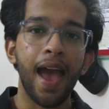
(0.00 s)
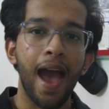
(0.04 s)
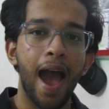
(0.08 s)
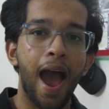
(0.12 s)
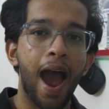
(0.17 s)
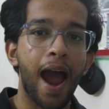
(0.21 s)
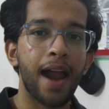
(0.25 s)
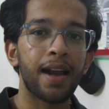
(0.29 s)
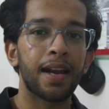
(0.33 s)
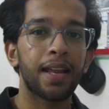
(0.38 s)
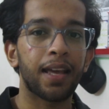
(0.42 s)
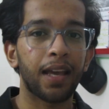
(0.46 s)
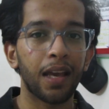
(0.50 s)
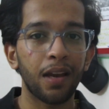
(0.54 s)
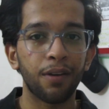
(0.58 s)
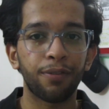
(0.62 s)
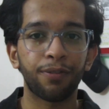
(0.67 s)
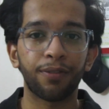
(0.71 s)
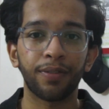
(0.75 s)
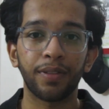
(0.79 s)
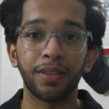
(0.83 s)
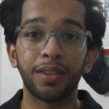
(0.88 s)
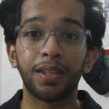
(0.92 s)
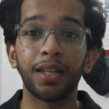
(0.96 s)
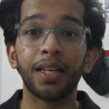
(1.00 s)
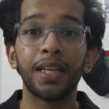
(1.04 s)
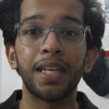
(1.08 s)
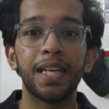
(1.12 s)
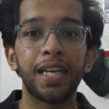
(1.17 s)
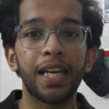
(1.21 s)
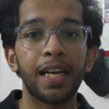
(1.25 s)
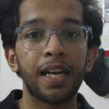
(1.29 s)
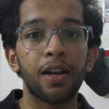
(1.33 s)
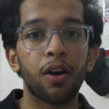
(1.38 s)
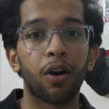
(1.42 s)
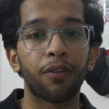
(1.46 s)
And if the
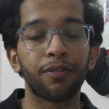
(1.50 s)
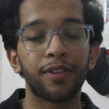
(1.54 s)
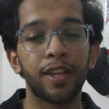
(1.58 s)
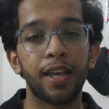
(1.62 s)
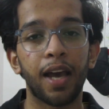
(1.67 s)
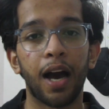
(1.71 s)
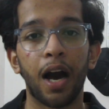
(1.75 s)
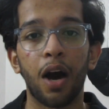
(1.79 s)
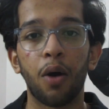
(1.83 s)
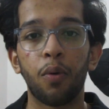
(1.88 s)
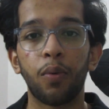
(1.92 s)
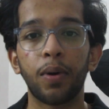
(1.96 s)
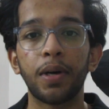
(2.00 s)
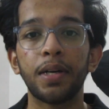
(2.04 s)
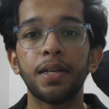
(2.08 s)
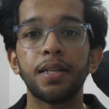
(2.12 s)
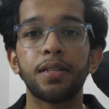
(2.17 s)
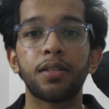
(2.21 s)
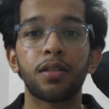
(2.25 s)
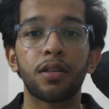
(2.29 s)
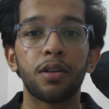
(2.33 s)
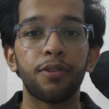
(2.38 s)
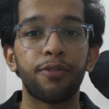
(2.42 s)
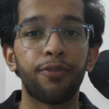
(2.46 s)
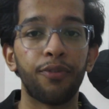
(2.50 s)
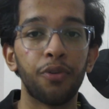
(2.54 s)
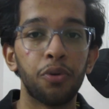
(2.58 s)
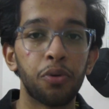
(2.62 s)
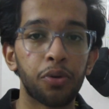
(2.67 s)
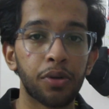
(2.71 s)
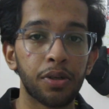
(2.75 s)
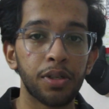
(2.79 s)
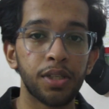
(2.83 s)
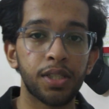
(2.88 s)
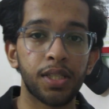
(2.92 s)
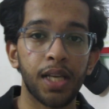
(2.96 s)
need of the hour is to
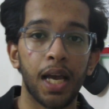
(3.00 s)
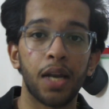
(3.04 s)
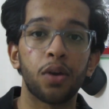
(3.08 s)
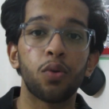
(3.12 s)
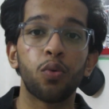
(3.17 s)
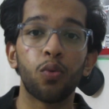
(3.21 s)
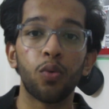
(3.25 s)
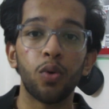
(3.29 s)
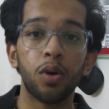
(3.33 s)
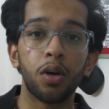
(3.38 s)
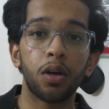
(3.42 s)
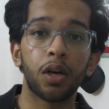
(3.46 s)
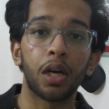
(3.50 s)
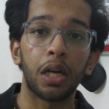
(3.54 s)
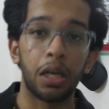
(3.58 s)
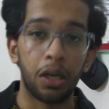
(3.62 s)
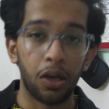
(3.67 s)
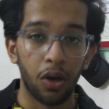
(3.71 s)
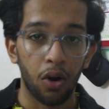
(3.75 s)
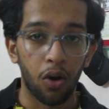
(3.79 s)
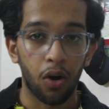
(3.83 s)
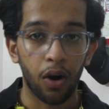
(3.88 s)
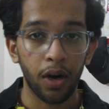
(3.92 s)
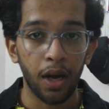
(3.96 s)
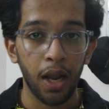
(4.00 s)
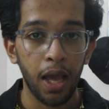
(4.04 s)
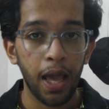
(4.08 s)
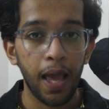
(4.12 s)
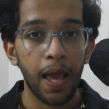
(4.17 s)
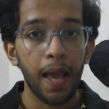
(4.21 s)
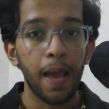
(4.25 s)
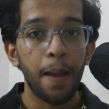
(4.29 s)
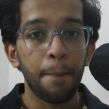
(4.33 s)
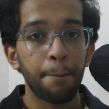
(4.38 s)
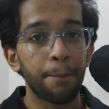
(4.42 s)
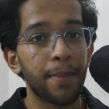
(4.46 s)
focus and work a lot,
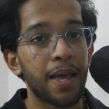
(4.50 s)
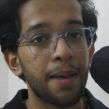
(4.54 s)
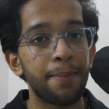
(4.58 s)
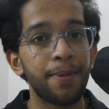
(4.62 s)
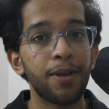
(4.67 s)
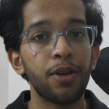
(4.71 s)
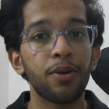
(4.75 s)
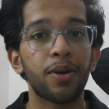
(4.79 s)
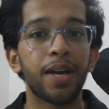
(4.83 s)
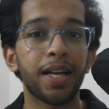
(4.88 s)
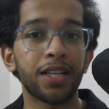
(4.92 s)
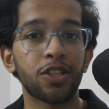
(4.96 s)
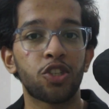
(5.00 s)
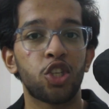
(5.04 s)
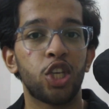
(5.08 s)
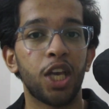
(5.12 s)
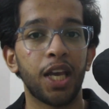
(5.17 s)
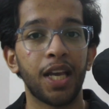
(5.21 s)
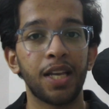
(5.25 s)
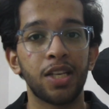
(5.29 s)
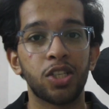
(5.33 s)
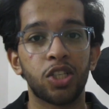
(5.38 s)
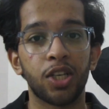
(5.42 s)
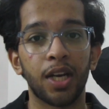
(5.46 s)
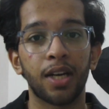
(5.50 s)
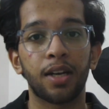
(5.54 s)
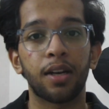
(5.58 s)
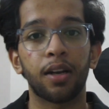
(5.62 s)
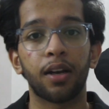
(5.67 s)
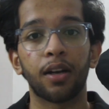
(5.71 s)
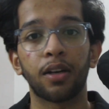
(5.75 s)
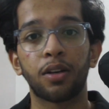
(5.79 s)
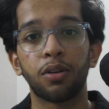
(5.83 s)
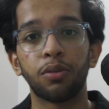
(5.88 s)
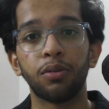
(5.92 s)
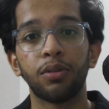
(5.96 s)
maybe you can change
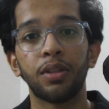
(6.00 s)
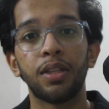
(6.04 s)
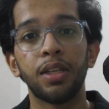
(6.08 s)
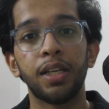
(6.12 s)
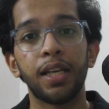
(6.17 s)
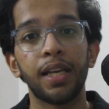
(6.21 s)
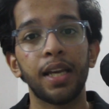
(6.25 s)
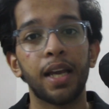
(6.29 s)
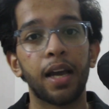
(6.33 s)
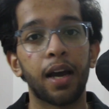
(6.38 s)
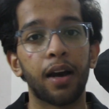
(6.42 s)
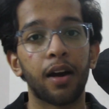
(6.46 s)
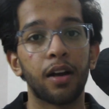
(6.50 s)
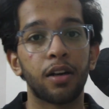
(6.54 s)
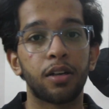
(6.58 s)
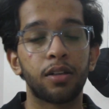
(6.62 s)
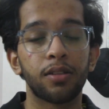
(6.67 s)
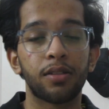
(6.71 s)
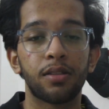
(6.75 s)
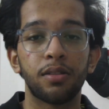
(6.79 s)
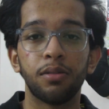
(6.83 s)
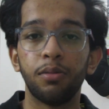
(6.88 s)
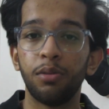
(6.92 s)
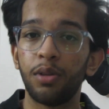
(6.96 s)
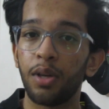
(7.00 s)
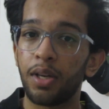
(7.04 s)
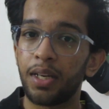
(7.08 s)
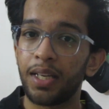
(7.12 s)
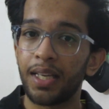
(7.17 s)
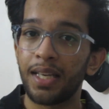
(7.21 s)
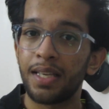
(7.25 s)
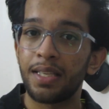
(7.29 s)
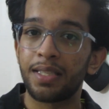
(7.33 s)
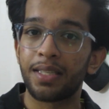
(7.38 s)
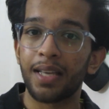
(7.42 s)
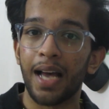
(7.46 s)
it to suit your
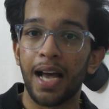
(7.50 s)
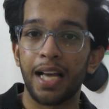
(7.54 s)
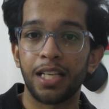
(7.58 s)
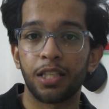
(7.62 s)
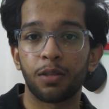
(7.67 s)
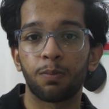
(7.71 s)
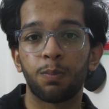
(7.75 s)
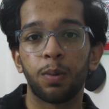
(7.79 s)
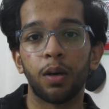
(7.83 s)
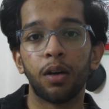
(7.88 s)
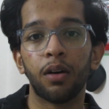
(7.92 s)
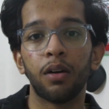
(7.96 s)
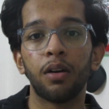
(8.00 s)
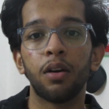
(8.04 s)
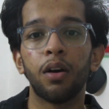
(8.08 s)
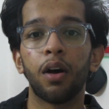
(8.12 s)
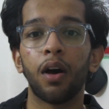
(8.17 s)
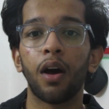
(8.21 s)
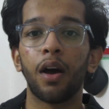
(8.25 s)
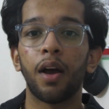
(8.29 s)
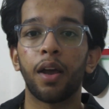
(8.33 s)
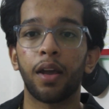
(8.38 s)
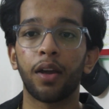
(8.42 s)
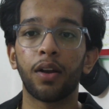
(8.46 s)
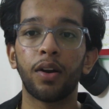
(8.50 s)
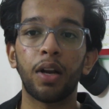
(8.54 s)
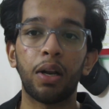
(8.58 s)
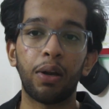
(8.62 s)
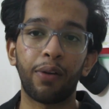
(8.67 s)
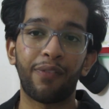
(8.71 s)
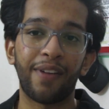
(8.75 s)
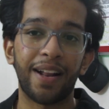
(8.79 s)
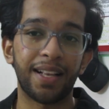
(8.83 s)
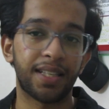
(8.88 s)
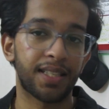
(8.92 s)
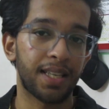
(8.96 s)
needs as per,
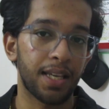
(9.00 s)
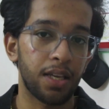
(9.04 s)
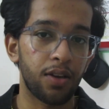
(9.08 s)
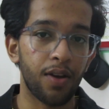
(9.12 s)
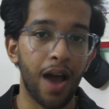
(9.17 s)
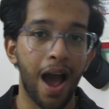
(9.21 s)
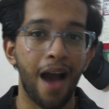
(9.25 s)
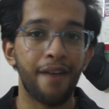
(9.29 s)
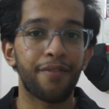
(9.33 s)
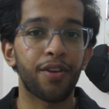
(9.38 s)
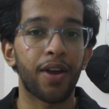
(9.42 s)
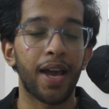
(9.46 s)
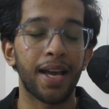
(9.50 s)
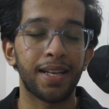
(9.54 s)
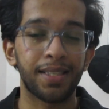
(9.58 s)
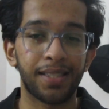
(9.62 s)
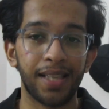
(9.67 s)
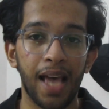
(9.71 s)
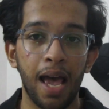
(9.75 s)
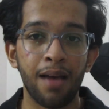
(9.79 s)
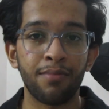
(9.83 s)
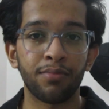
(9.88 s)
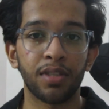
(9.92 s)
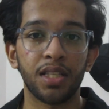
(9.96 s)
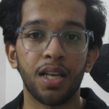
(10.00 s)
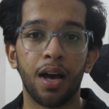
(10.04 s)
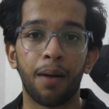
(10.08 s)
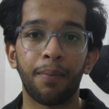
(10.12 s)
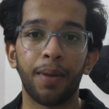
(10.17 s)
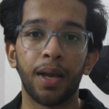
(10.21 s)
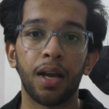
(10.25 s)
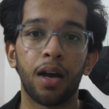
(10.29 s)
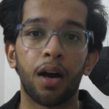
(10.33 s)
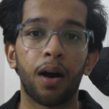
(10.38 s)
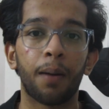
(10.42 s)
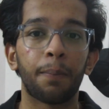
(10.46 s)
if let's say you have your exams
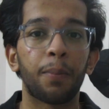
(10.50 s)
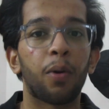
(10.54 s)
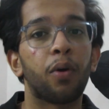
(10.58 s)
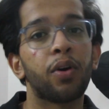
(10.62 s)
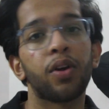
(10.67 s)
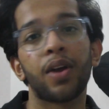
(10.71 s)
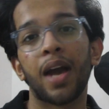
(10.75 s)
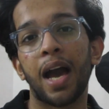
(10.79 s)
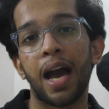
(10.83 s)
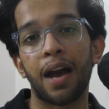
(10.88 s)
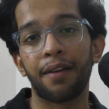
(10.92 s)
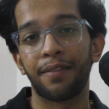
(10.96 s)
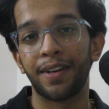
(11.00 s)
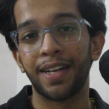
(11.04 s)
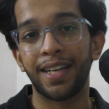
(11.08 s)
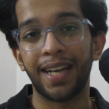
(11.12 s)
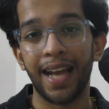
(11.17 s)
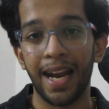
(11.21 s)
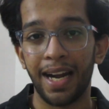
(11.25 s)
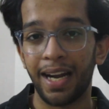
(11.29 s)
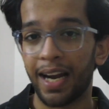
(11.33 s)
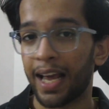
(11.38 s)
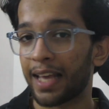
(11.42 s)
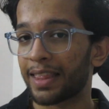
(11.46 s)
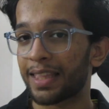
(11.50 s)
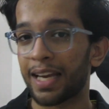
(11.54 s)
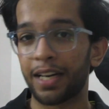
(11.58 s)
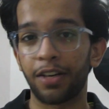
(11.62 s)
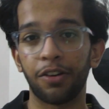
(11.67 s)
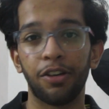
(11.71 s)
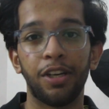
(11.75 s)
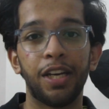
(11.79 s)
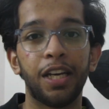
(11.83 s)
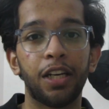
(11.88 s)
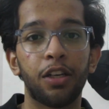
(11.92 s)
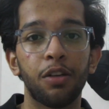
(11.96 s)
coming up or you have a deadline that
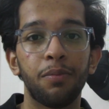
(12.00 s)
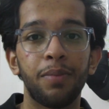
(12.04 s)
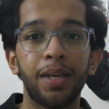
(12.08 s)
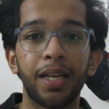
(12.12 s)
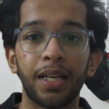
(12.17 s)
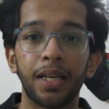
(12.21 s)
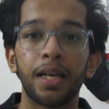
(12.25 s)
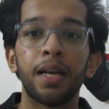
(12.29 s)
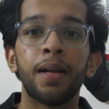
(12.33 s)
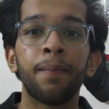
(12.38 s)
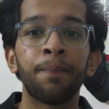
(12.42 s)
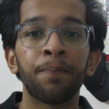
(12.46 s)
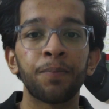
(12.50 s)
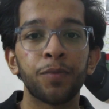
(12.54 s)
you need to meet.